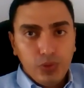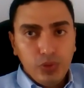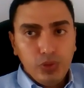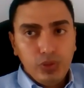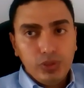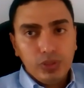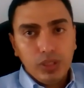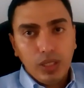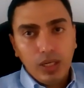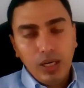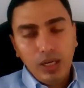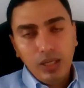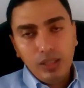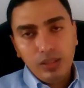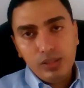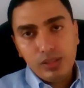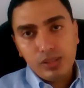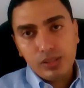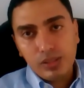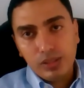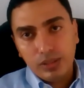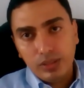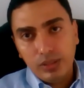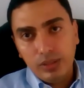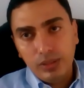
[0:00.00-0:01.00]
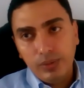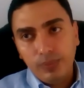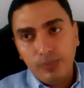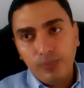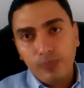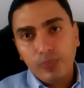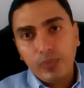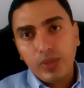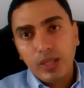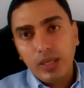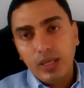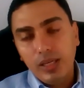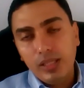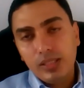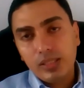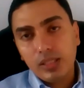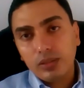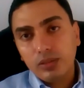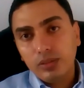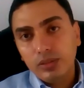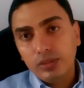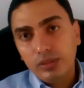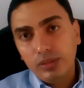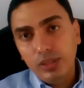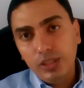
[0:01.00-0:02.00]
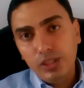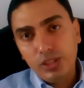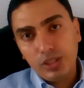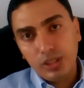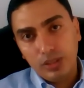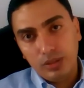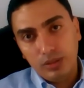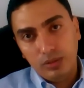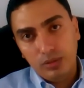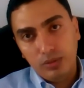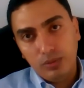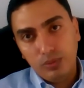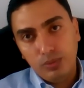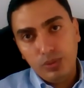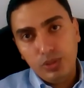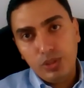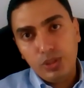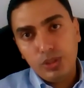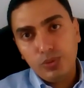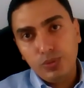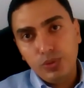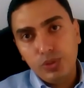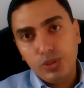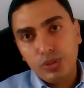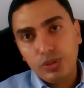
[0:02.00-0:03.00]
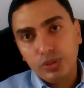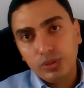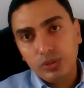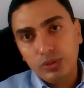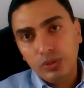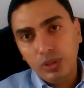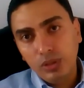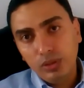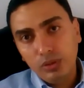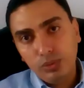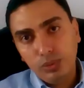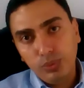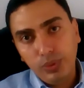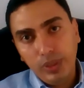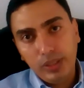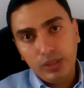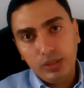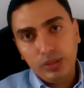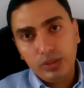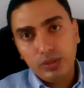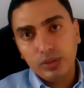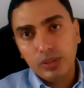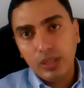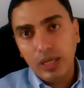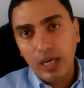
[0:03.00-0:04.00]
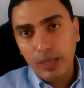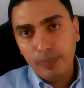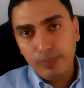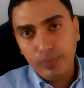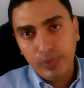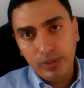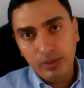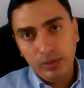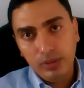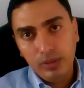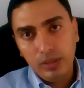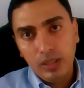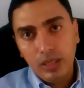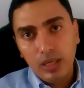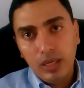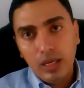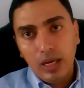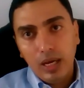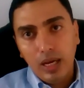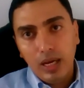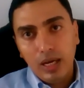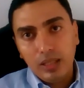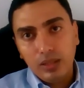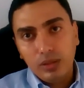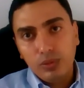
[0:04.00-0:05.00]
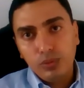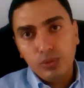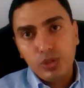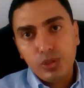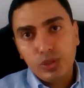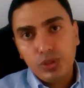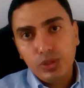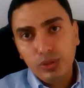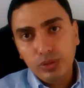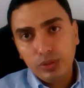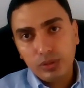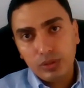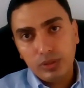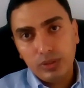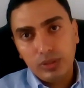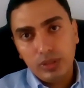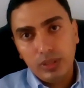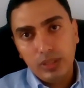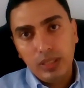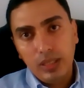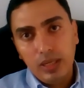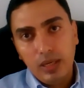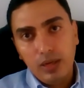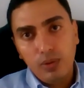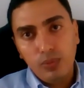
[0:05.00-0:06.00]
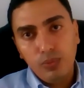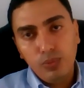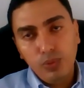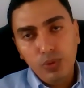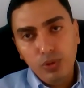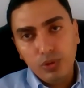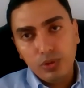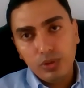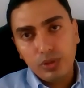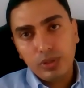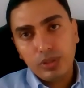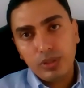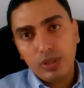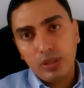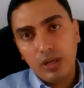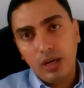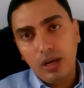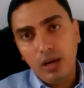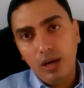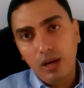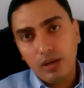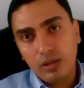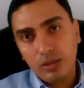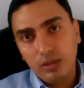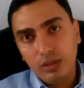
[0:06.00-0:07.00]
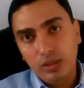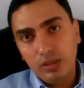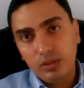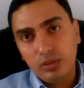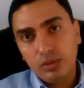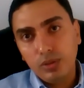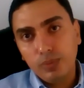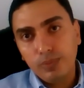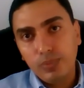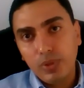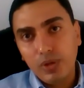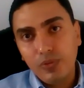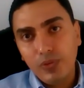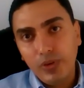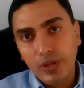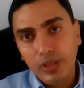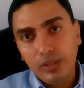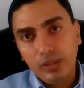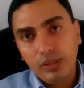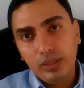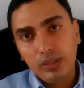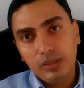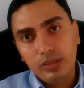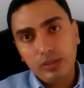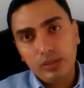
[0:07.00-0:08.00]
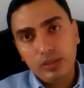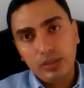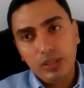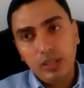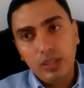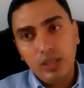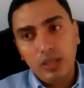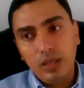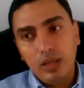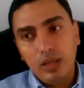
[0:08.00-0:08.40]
Foot ulcer is a condition which we should not wait to happen, and we should work hardly to prevent it